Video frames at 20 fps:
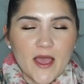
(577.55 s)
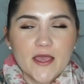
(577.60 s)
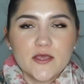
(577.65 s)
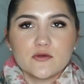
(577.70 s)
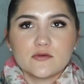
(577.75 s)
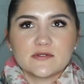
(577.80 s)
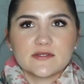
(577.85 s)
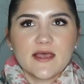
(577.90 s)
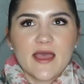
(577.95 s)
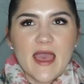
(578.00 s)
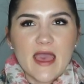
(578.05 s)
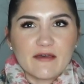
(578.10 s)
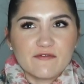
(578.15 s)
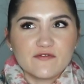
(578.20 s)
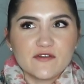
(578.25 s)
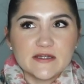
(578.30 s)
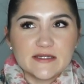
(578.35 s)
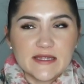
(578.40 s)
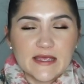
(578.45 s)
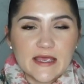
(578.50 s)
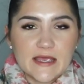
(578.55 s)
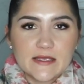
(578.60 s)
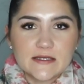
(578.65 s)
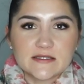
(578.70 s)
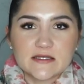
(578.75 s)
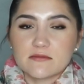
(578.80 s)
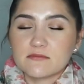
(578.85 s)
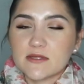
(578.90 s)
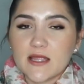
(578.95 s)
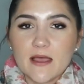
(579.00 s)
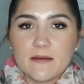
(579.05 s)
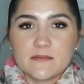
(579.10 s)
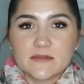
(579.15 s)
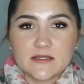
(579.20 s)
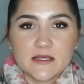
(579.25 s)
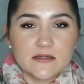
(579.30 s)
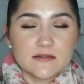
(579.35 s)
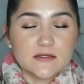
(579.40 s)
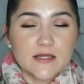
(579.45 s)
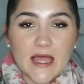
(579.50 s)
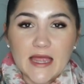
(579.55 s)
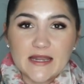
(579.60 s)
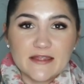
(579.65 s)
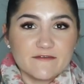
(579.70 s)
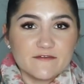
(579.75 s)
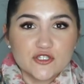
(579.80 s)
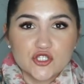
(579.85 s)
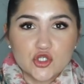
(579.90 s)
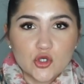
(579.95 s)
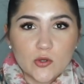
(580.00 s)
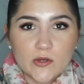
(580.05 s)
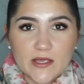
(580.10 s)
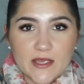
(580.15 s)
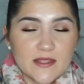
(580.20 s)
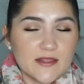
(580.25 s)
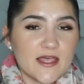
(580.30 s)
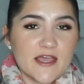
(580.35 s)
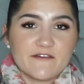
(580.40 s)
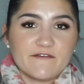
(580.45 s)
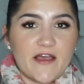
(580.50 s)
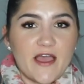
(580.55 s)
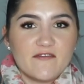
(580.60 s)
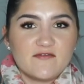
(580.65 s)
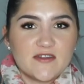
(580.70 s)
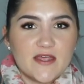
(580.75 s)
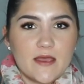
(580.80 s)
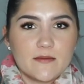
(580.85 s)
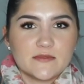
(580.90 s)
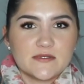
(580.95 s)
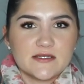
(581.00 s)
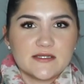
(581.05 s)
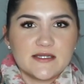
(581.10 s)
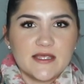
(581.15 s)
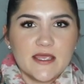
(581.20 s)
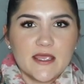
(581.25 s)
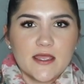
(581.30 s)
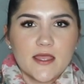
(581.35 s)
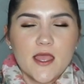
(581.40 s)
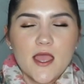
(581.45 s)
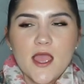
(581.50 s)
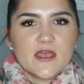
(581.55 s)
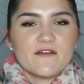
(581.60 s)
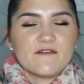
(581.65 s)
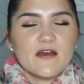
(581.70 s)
I use it every day, sometimes not even joking, like 5 times a day.